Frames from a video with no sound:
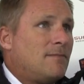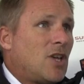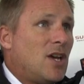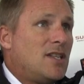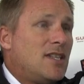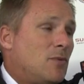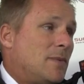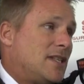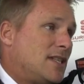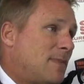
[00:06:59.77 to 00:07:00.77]
Curtis will
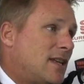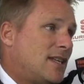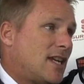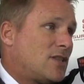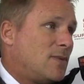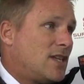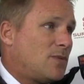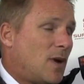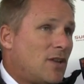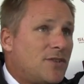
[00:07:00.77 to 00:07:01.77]
be suspended next week
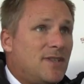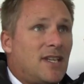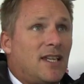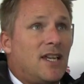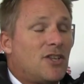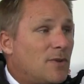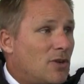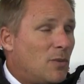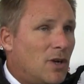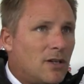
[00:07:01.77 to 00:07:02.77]
as well, so it's something else we've
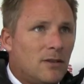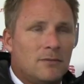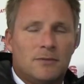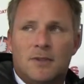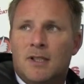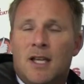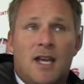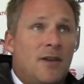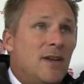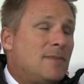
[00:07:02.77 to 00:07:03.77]
got to work on,
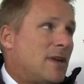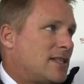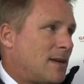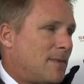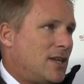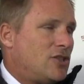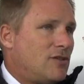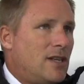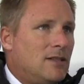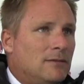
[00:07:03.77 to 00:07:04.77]
although he's picked up an
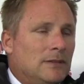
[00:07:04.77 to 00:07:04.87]
injury.